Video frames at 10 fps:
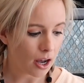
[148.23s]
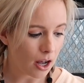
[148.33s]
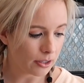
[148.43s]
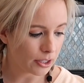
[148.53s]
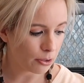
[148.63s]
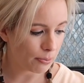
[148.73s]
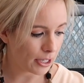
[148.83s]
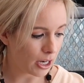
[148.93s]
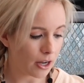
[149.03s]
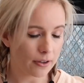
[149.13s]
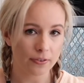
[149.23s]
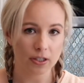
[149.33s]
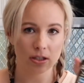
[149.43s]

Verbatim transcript: a little bit of